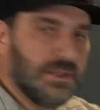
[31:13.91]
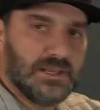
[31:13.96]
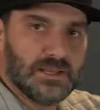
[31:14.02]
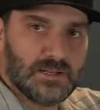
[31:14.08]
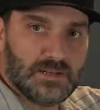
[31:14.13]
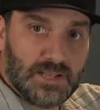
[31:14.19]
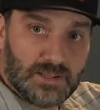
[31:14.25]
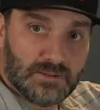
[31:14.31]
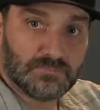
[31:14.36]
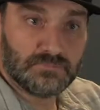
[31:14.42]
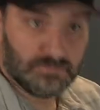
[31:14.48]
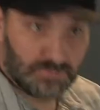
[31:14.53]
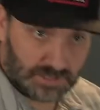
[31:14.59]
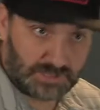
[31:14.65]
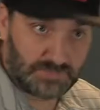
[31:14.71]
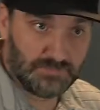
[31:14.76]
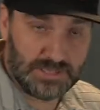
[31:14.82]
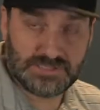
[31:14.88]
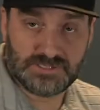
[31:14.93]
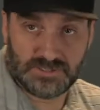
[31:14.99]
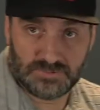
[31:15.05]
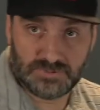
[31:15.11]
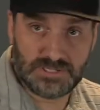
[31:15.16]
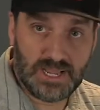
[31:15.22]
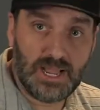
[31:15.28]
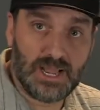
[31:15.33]
been, based
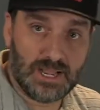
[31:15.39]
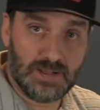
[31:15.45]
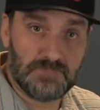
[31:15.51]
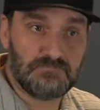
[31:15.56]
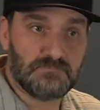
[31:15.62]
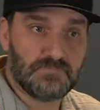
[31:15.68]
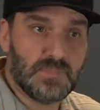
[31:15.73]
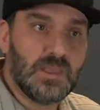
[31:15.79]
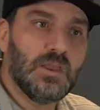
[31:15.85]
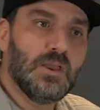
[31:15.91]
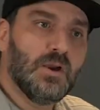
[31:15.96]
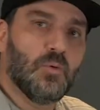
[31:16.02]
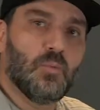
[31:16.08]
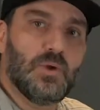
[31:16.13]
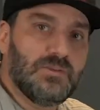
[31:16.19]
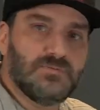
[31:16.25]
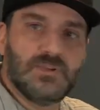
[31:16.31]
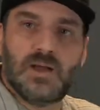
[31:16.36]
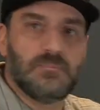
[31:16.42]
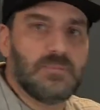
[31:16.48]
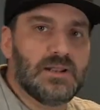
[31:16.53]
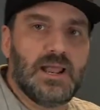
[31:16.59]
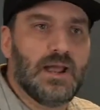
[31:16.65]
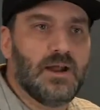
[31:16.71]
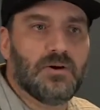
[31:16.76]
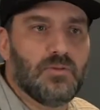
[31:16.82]
on time, we've not
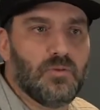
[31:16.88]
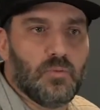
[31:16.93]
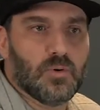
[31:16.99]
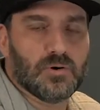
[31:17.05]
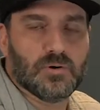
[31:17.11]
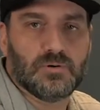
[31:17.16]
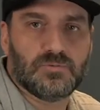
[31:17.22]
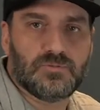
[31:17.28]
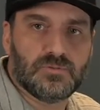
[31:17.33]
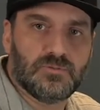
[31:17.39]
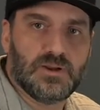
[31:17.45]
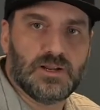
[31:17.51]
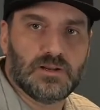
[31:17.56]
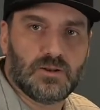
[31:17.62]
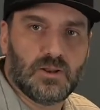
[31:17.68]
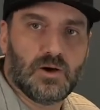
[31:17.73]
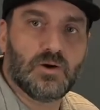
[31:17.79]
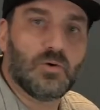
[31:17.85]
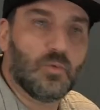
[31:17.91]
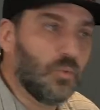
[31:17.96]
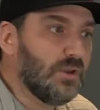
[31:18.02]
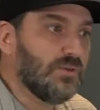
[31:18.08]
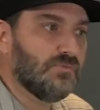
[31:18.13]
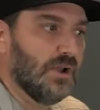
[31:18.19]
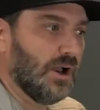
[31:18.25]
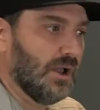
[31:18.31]
been out of the world for very long.
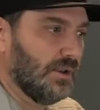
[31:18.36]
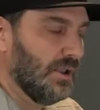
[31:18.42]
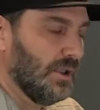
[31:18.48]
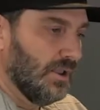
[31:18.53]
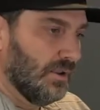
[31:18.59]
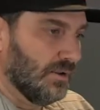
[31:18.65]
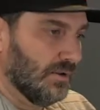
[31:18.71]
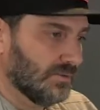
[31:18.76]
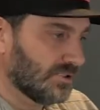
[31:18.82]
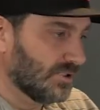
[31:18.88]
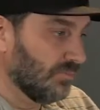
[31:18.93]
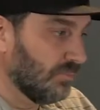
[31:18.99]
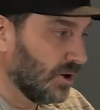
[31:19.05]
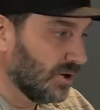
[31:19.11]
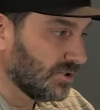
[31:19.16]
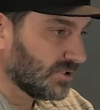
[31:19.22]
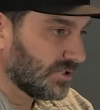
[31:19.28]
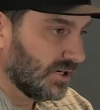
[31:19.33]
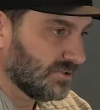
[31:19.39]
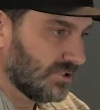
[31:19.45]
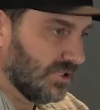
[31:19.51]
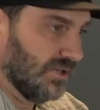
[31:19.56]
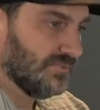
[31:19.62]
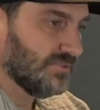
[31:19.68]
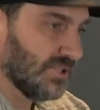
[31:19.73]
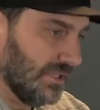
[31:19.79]
We've not submersed
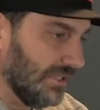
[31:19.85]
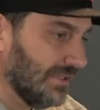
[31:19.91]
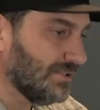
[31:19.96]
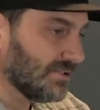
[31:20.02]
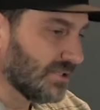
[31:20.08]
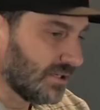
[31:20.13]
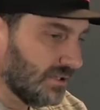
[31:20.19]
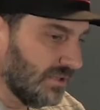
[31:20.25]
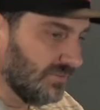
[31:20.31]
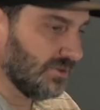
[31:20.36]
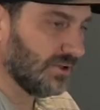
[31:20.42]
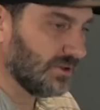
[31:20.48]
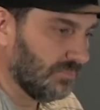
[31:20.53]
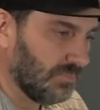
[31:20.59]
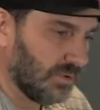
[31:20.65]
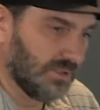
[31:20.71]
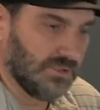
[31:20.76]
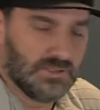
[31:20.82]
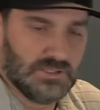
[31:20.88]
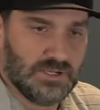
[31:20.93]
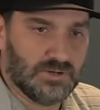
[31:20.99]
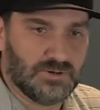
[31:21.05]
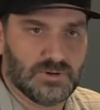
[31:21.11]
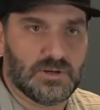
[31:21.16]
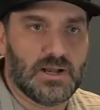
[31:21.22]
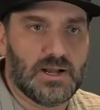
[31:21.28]
ourselves into living completely
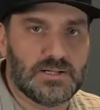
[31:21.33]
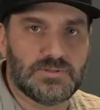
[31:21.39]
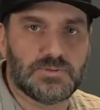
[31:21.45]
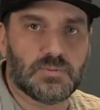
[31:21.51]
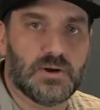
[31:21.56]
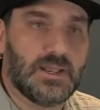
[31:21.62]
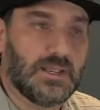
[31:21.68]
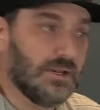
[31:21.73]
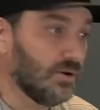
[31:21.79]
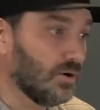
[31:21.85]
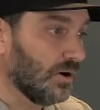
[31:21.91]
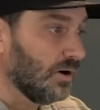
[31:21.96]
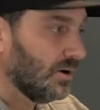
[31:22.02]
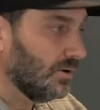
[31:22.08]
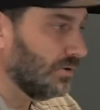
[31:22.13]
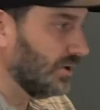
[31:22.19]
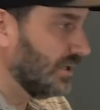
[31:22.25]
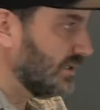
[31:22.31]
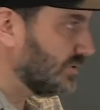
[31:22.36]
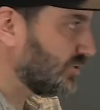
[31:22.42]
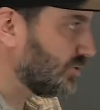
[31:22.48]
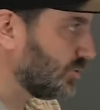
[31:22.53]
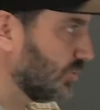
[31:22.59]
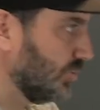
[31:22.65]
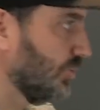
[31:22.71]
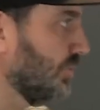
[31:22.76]
under God's reign or under His
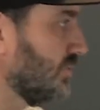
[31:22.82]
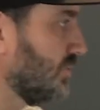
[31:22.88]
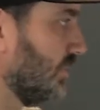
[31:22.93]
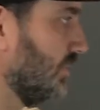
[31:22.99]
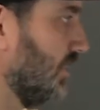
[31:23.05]
truths